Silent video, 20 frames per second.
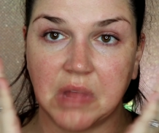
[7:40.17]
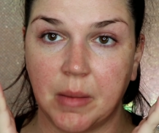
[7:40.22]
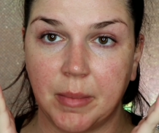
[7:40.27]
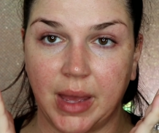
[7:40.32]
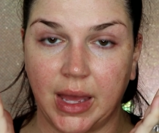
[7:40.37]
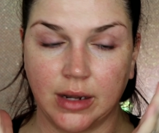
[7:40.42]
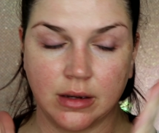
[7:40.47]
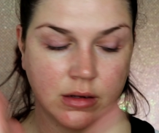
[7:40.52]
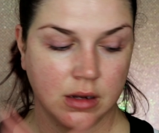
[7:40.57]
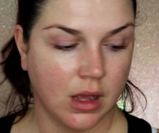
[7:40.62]

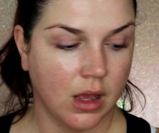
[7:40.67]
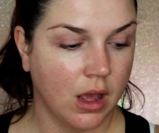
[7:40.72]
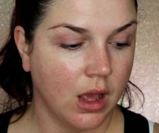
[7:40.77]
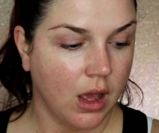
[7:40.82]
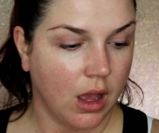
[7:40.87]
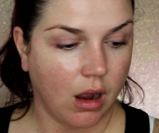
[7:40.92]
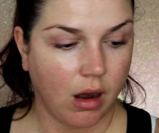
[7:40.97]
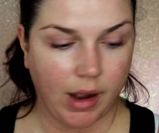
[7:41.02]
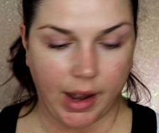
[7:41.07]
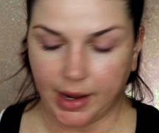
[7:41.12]
not bad.
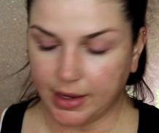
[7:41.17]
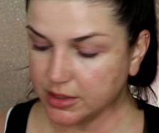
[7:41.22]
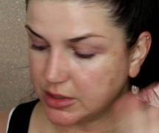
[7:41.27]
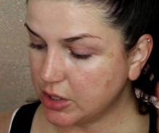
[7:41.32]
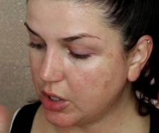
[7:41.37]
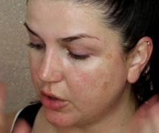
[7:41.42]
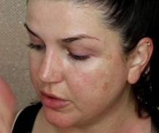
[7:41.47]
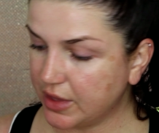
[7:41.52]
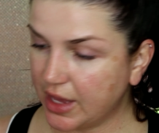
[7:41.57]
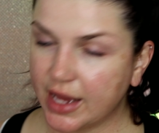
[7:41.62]
All right,
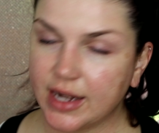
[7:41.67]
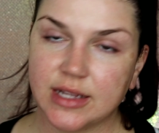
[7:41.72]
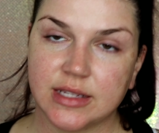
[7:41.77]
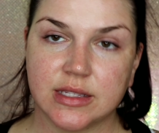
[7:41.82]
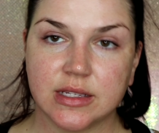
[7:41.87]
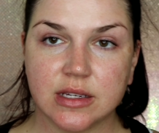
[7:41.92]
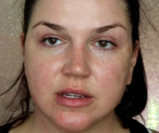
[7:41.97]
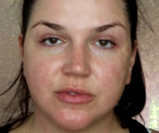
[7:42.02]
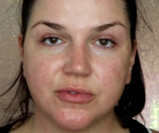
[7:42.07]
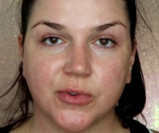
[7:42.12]
so that
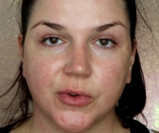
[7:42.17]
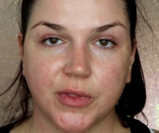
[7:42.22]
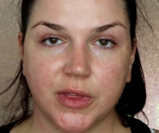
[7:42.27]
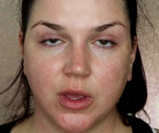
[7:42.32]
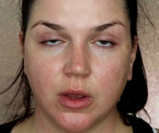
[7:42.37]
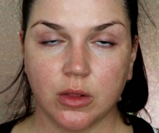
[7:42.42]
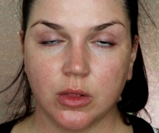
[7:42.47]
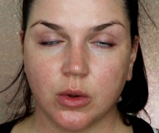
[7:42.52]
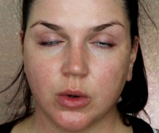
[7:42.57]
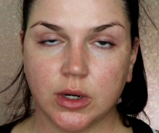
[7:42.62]
is it for
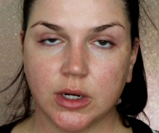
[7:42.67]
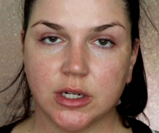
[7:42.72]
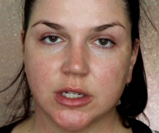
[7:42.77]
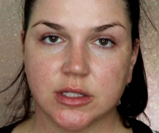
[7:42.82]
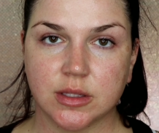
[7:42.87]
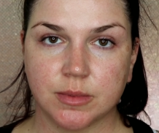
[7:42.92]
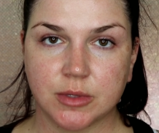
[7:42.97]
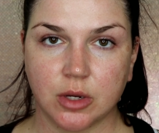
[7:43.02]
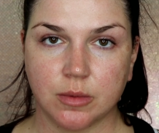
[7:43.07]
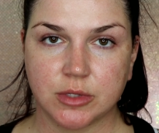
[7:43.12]
the
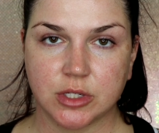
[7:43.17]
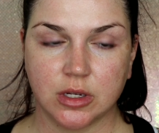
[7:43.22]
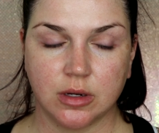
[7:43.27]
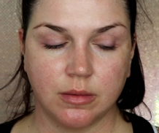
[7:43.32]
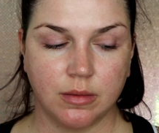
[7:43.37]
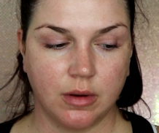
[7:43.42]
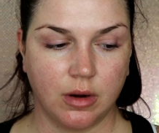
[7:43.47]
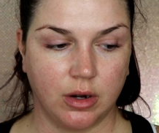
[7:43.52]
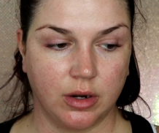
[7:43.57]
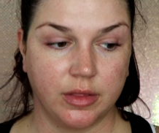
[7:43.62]
Allure
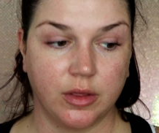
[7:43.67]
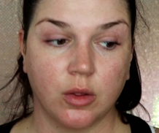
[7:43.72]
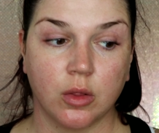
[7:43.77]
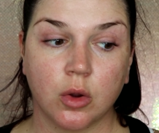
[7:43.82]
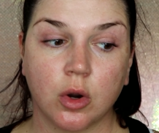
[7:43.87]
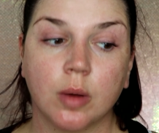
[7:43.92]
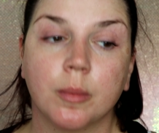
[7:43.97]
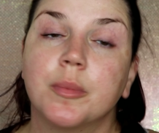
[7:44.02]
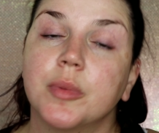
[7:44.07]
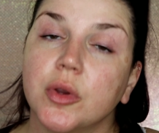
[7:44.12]
subscription or the
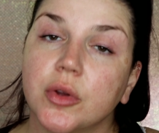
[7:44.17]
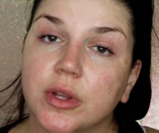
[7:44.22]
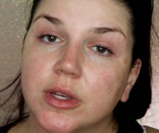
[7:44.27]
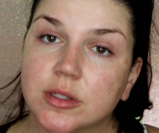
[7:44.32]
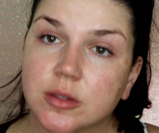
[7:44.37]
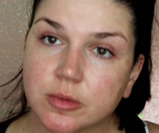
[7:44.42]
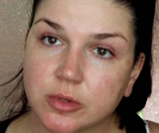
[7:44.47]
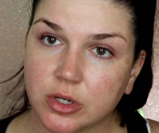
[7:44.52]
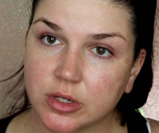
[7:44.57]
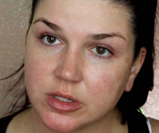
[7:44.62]
Allure
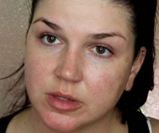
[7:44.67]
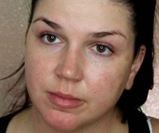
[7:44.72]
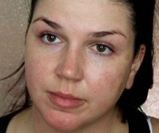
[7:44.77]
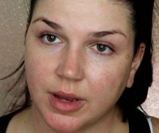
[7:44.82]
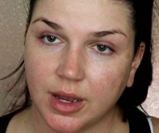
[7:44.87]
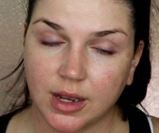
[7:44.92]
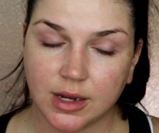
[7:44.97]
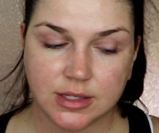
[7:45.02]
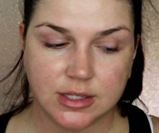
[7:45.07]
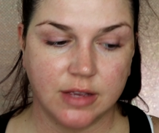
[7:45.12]
beauty
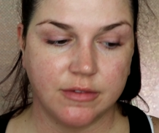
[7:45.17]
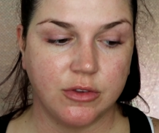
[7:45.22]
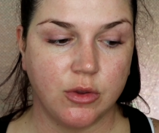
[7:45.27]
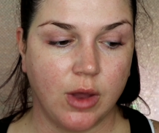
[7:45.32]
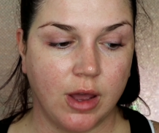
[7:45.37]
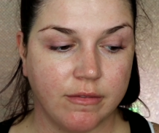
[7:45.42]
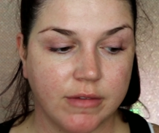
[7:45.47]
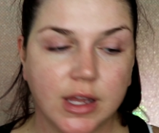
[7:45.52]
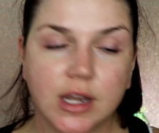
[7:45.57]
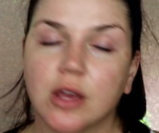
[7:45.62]
subscription box. If
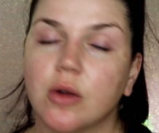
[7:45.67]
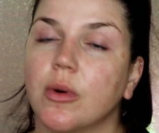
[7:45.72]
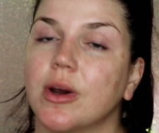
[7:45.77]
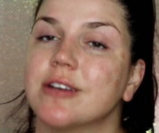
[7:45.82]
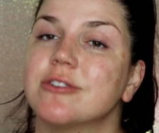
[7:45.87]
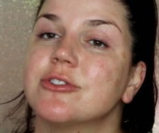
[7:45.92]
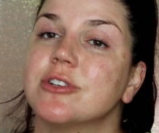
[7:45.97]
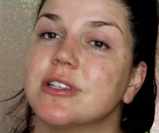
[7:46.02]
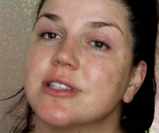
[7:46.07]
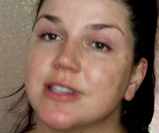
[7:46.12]
you have any
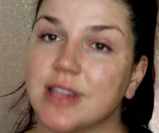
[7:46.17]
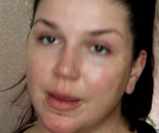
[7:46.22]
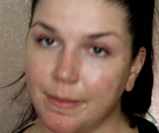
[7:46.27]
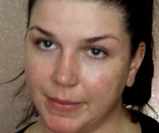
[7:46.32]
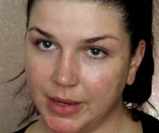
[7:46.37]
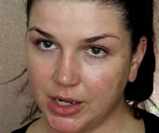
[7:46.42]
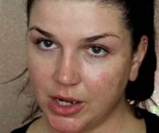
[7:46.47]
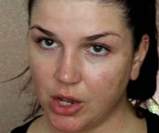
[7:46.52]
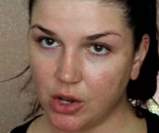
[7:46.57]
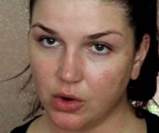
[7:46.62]
questions,
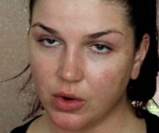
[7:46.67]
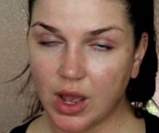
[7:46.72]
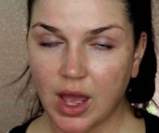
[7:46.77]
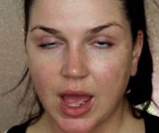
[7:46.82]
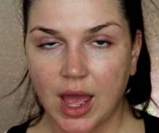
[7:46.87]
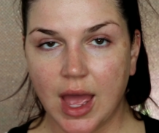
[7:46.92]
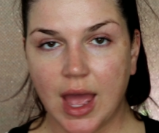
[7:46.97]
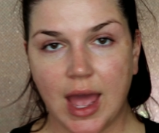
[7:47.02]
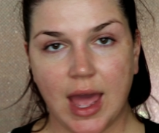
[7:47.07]
let me know.